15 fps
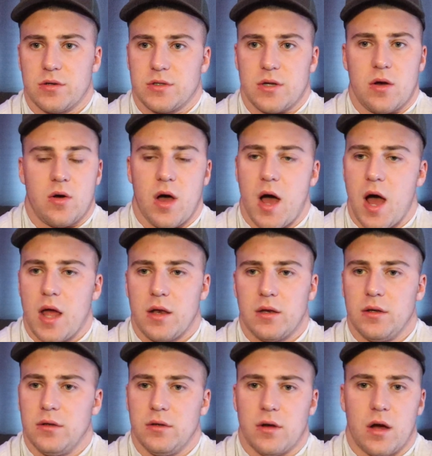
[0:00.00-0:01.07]
you're so hot
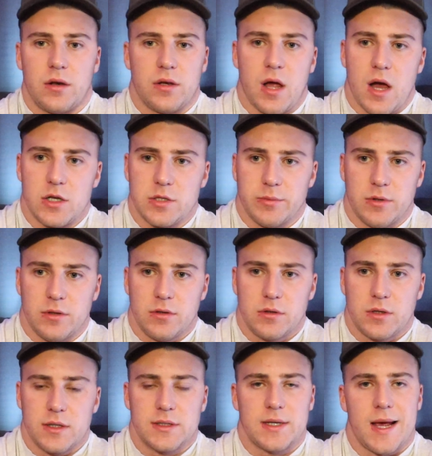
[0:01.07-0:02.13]
and untouchable.
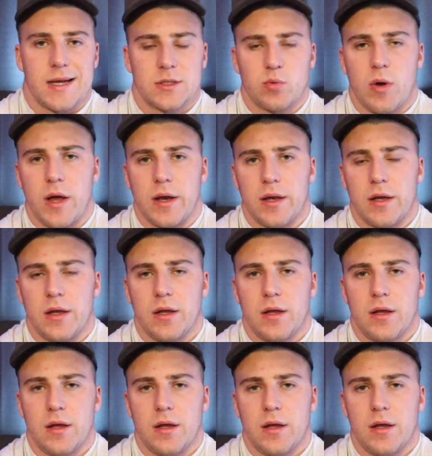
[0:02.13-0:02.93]
Because guess what?